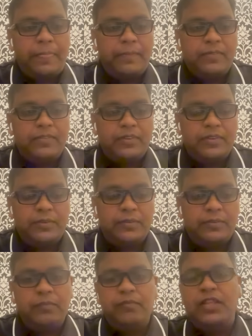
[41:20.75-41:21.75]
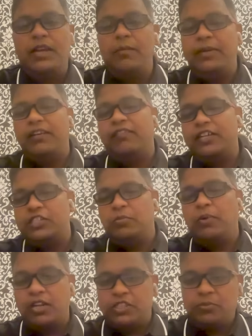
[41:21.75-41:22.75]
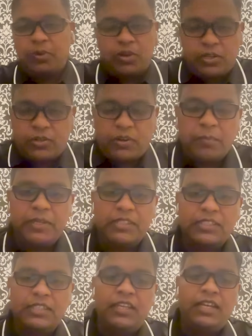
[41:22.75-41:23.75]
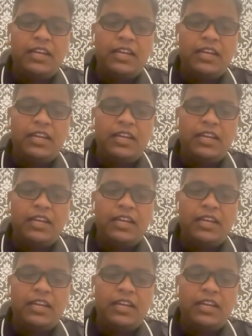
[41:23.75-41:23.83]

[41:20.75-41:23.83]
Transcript: So there will be different smaller tournaments.